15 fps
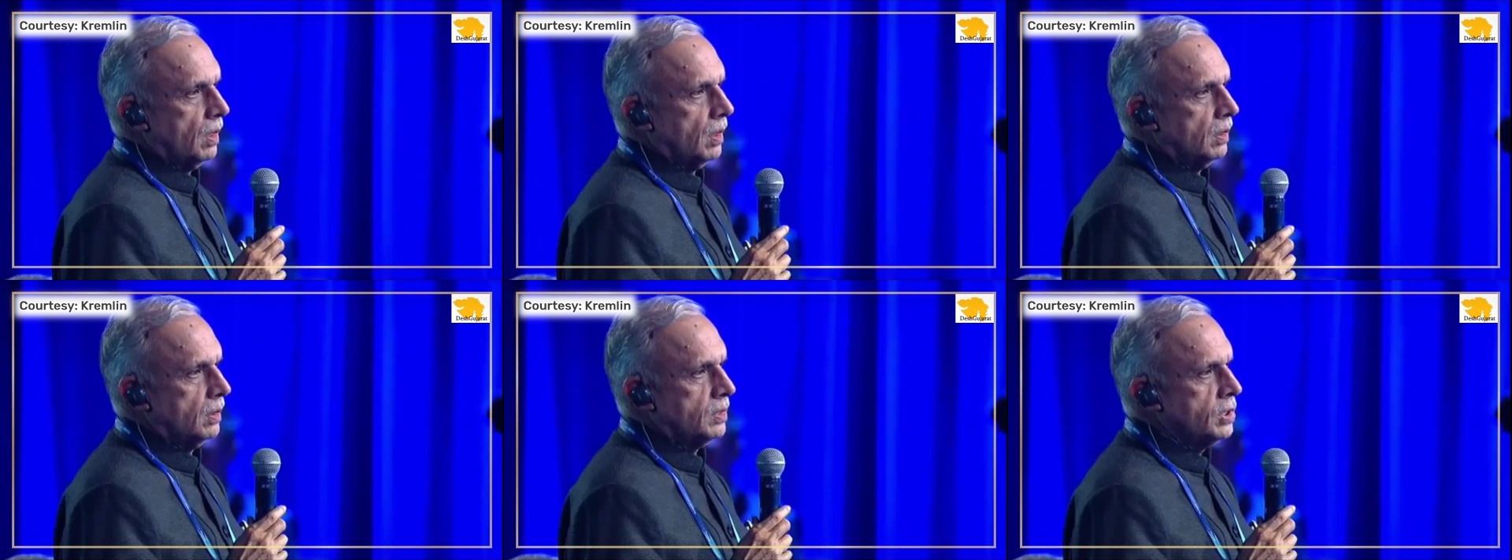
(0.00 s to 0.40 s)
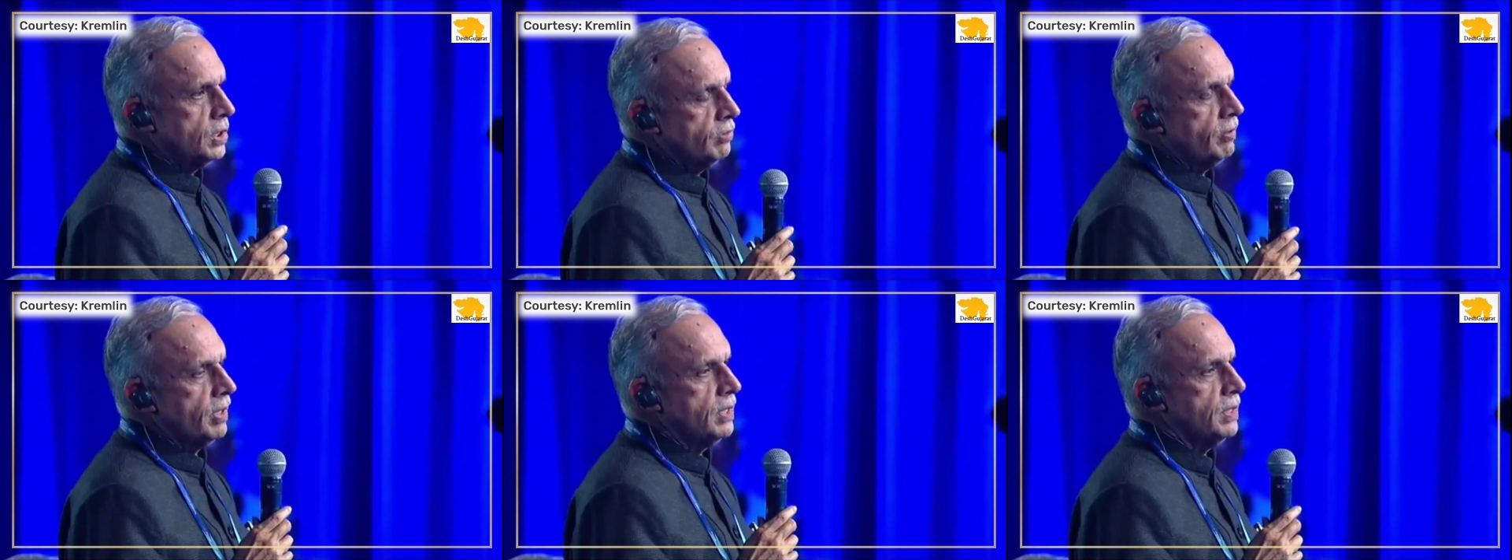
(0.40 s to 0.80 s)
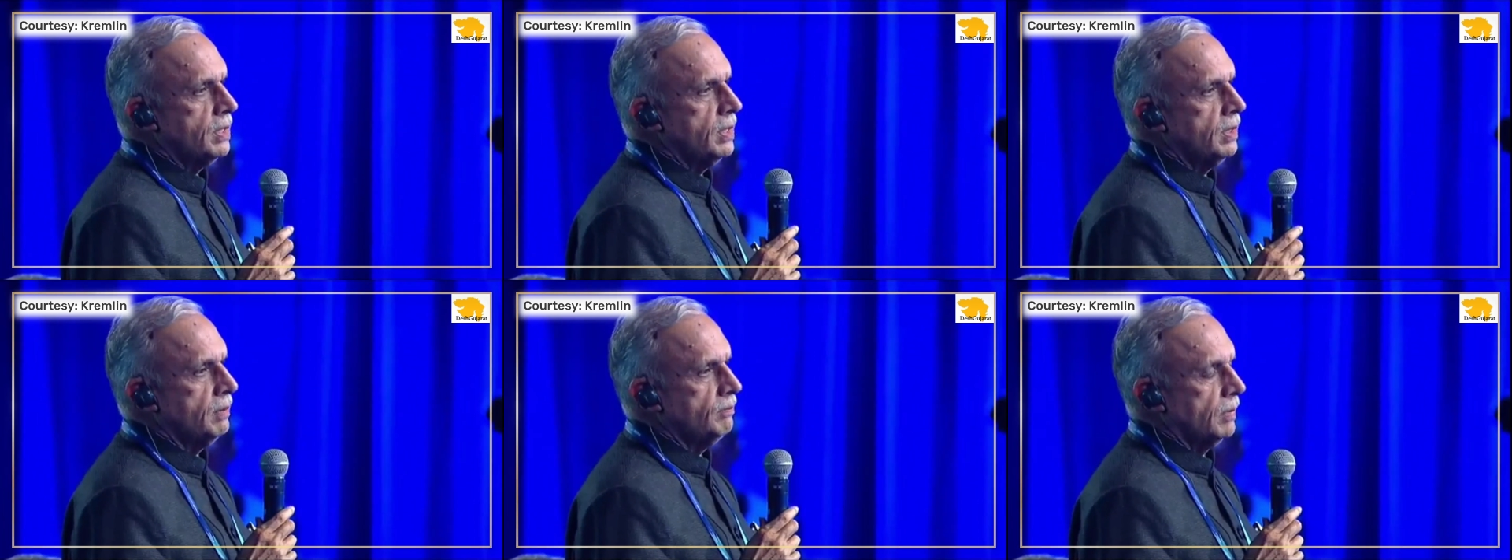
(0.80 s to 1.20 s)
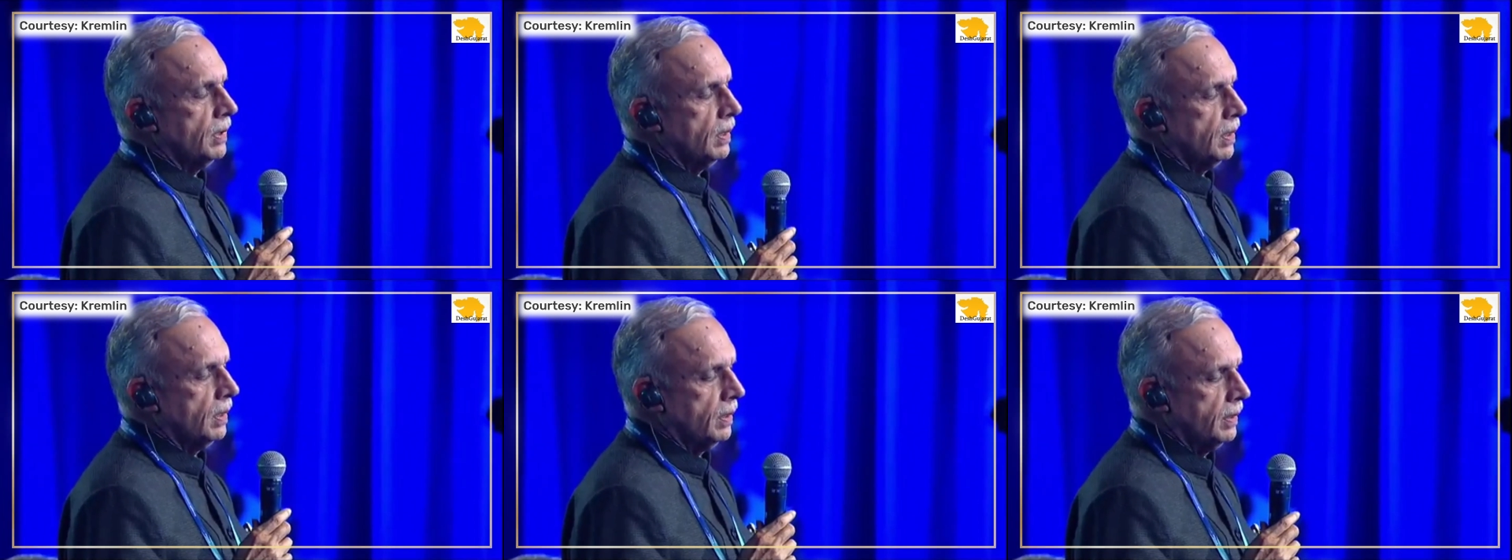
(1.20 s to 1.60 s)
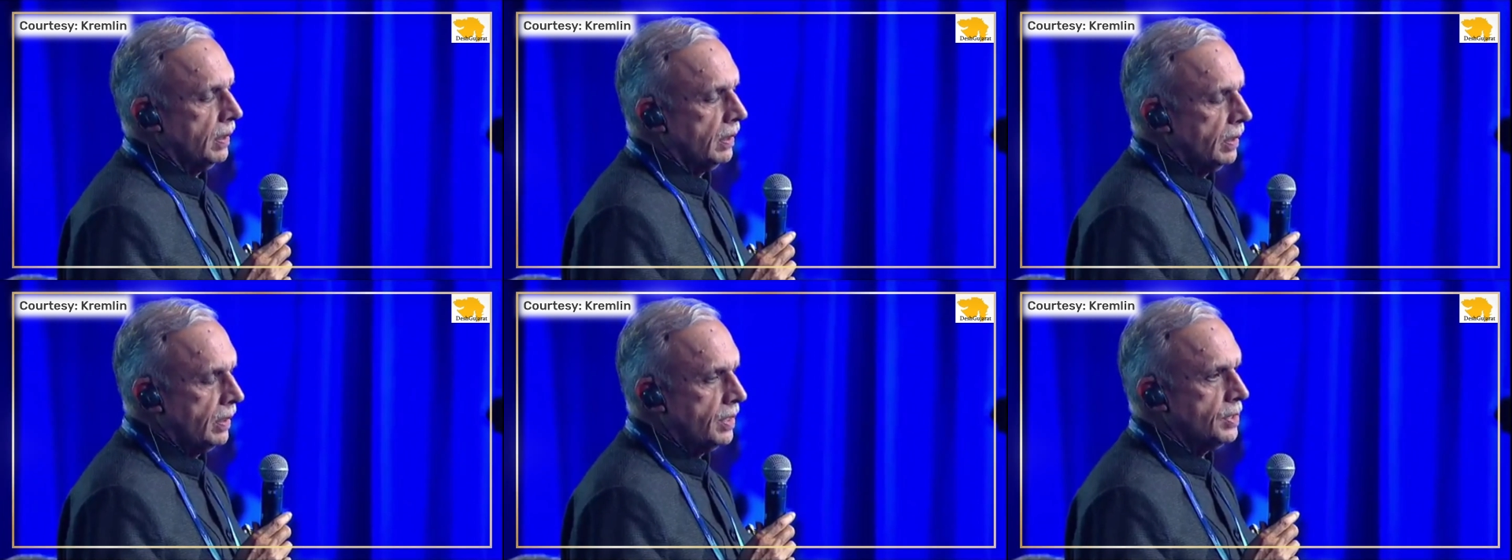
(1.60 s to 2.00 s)
The G20
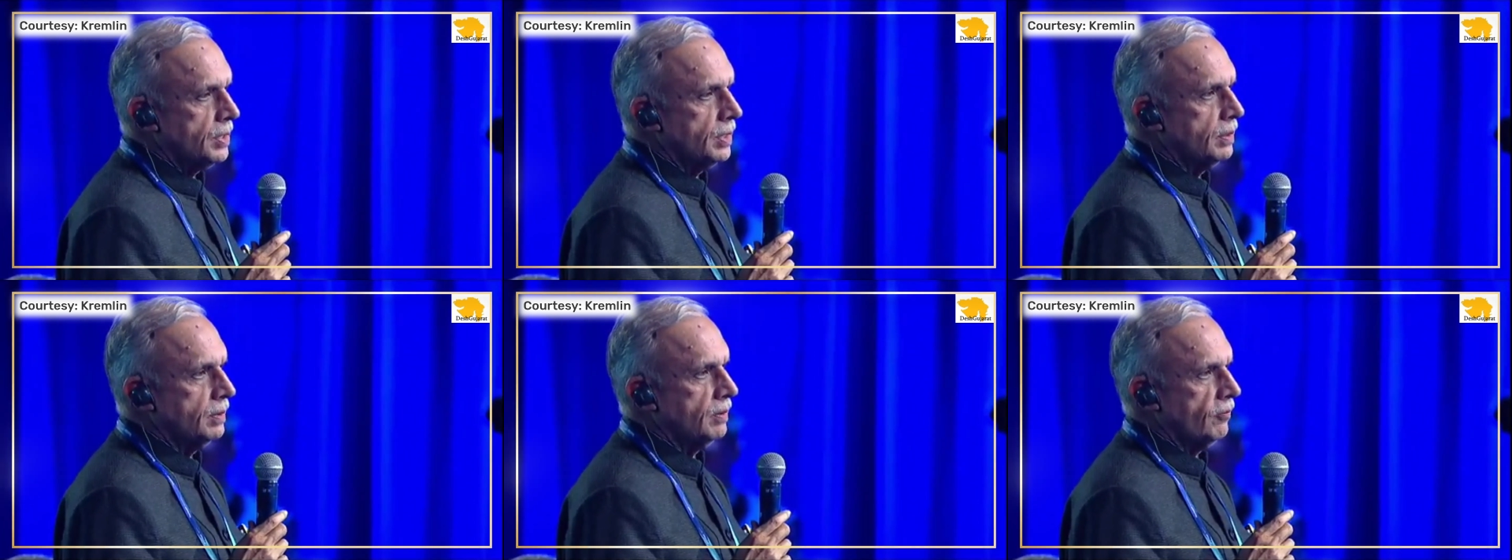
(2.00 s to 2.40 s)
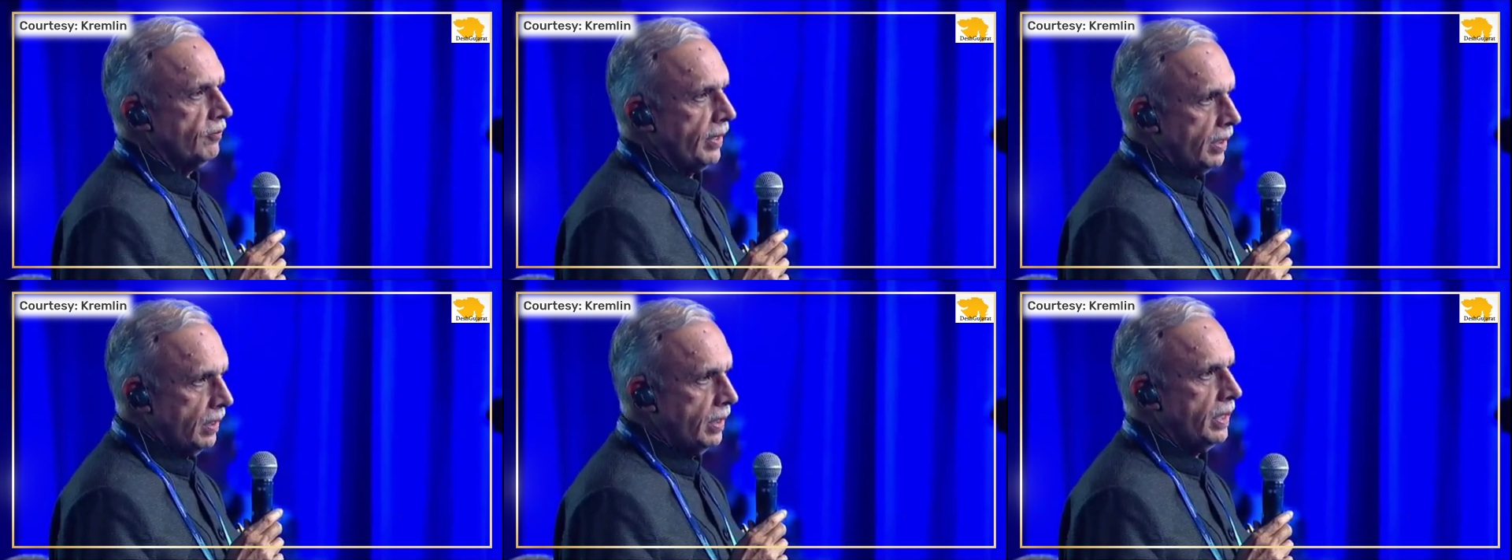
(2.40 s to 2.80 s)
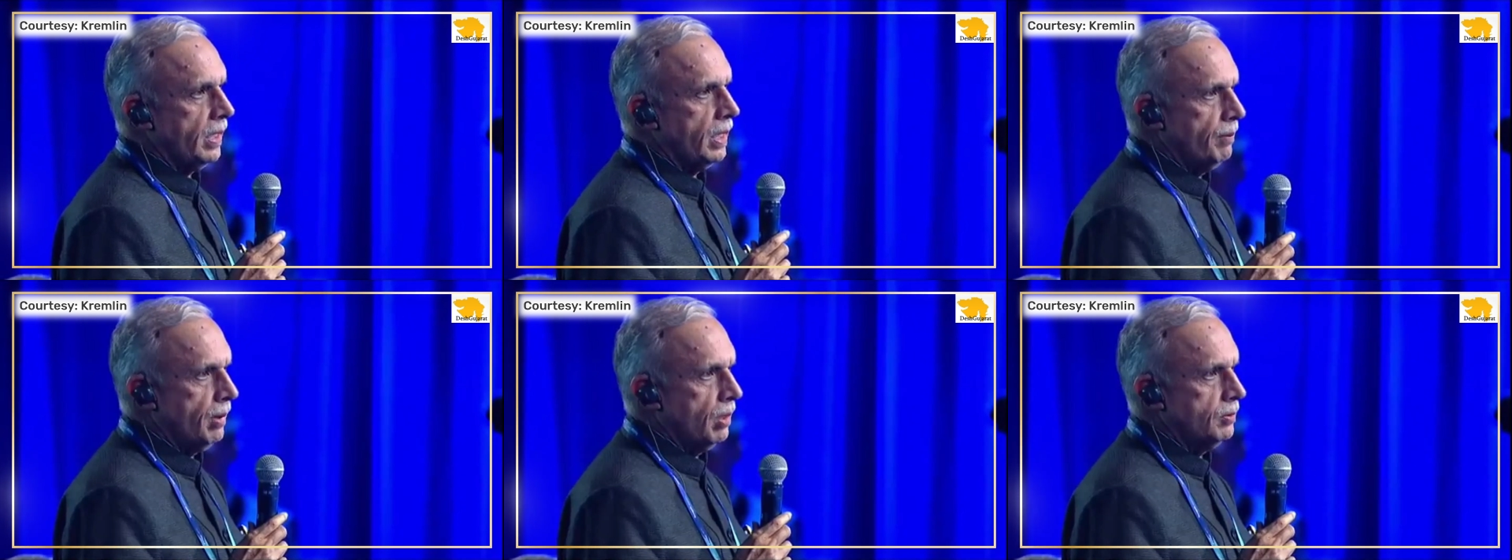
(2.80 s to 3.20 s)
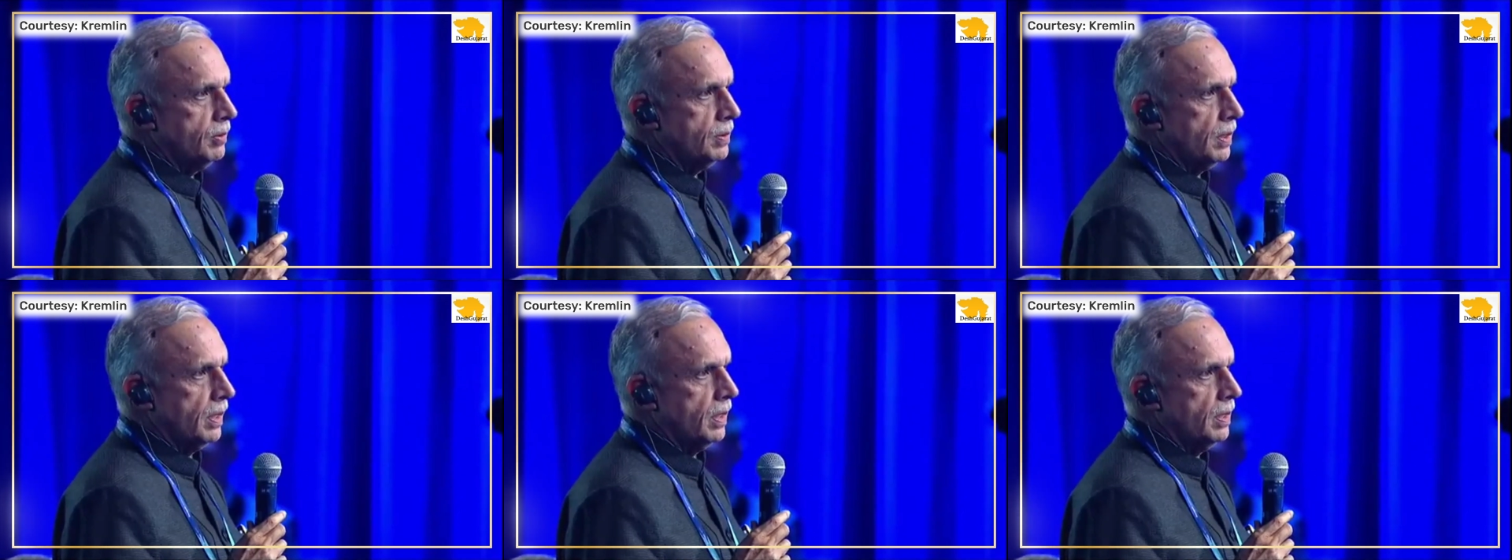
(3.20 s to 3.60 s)
declaration finally came out,